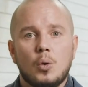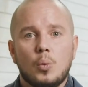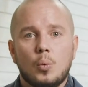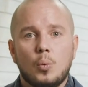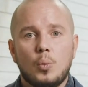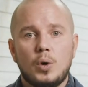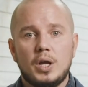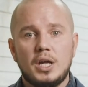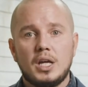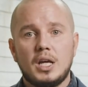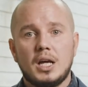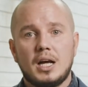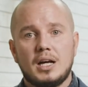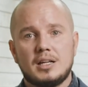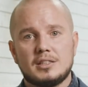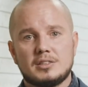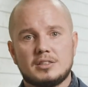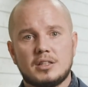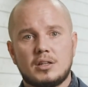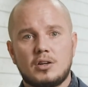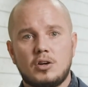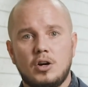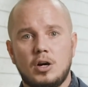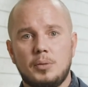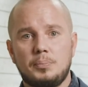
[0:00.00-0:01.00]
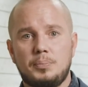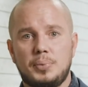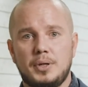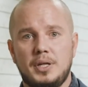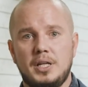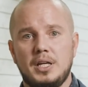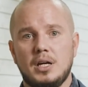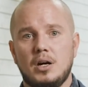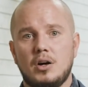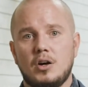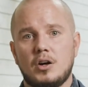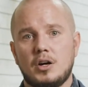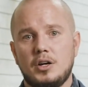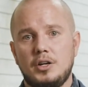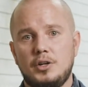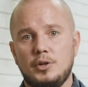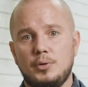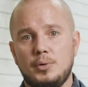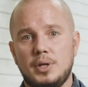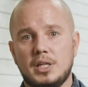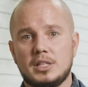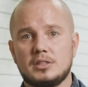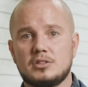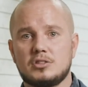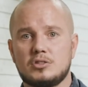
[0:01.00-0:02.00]
We as a company are
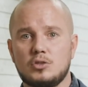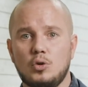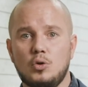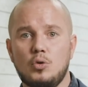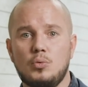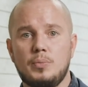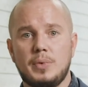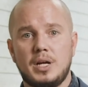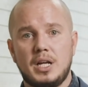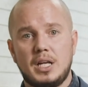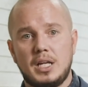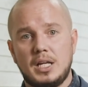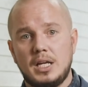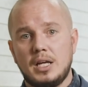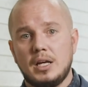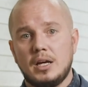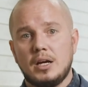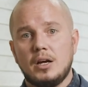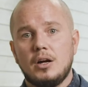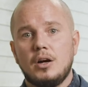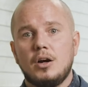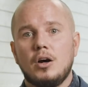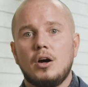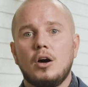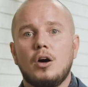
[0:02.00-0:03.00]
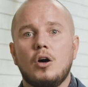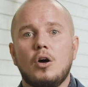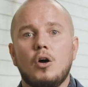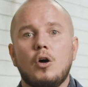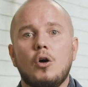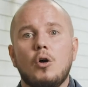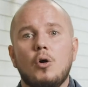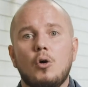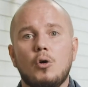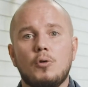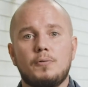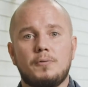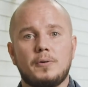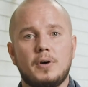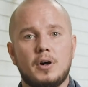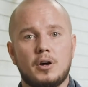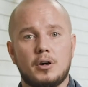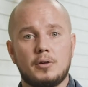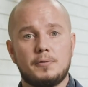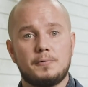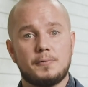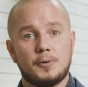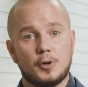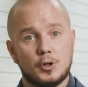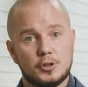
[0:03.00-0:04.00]
doing so many of our
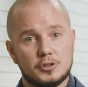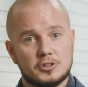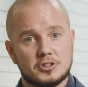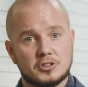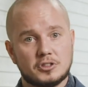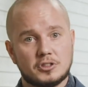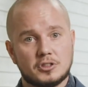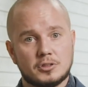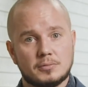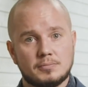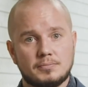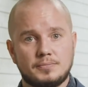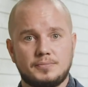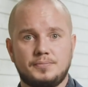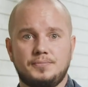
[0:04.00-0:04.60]
firsts